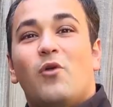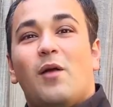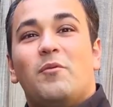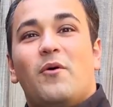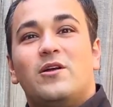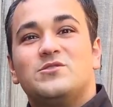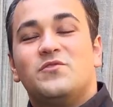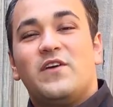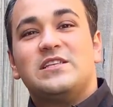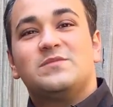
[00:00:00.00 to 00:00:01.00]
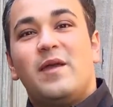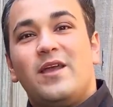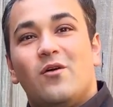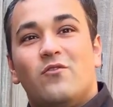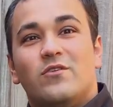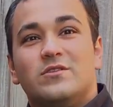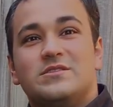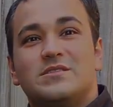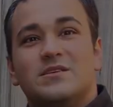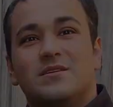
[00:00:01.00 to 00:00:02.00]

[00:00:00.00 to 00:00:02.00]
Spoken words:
Robert Barnes with Fence Makeovers.